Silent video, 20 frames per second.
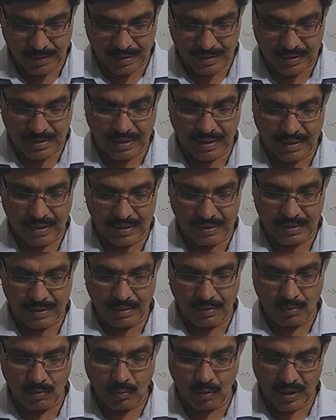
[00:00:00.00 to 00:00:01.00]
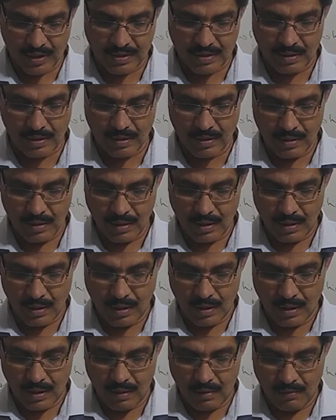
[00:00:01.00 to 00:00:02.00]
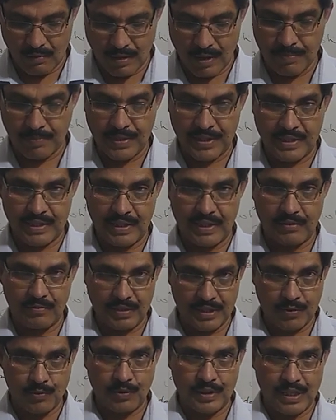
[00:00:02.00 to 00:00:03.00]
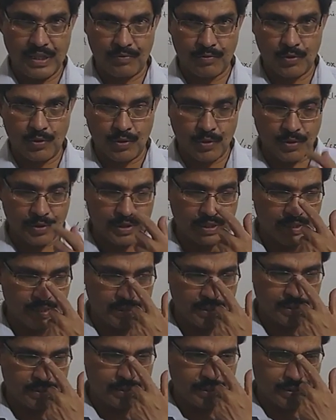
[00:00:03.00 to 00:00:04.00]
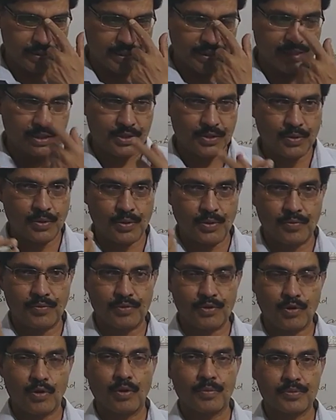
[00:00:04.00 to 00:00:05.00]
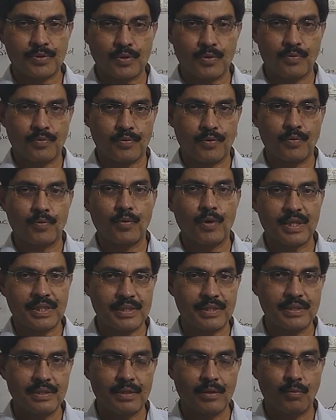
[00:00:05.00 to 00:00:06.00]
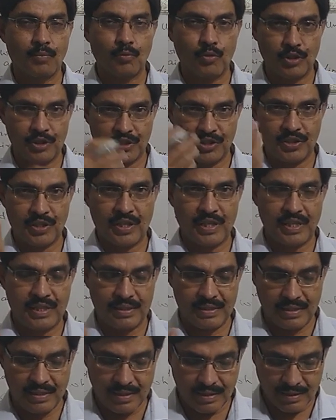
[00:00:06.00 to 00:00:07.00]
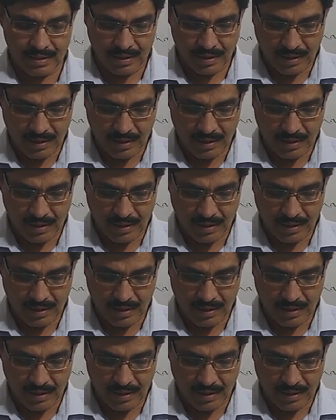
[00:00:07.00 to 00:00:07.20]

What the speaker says: are called water vapor, in which we have got the tiny sort of drops of water moisturizing.